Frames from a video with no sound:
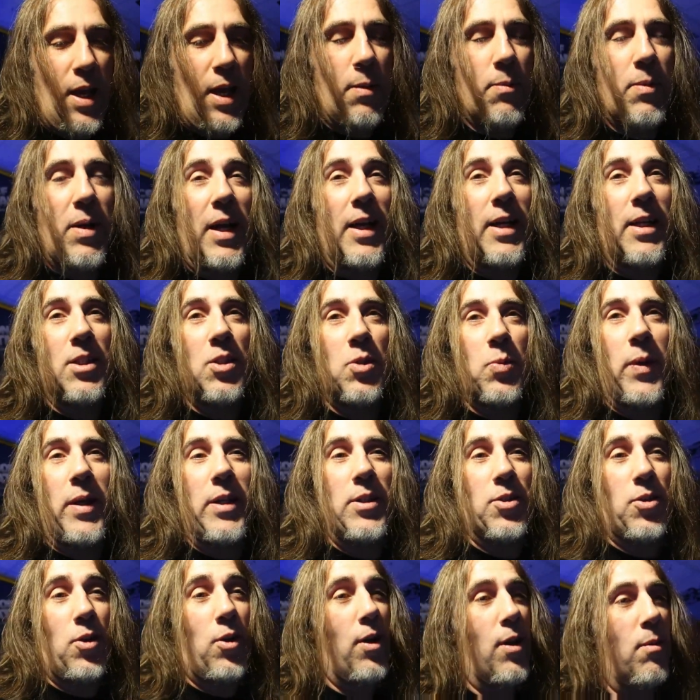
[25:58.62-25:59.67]
And we gotta get this
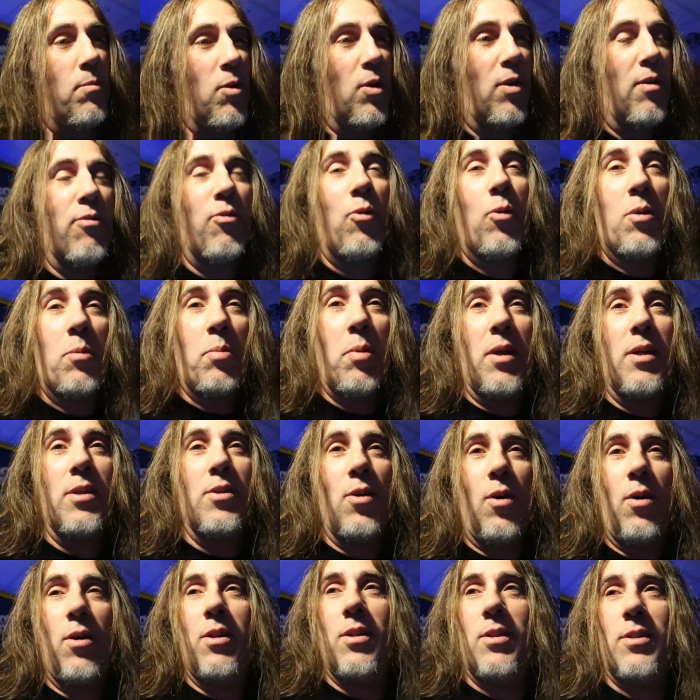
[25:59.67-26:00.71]
weekend started. I'm looking forward to playing
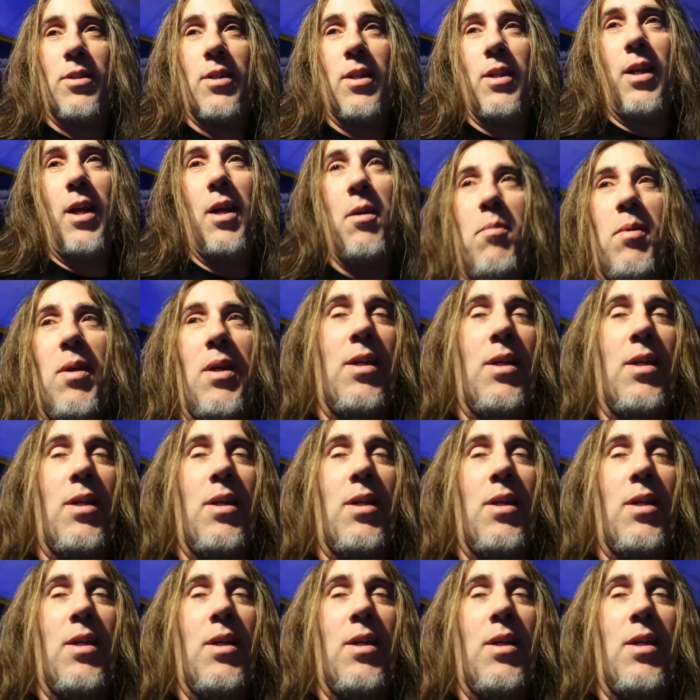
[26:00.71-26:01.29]
Dauntless tonight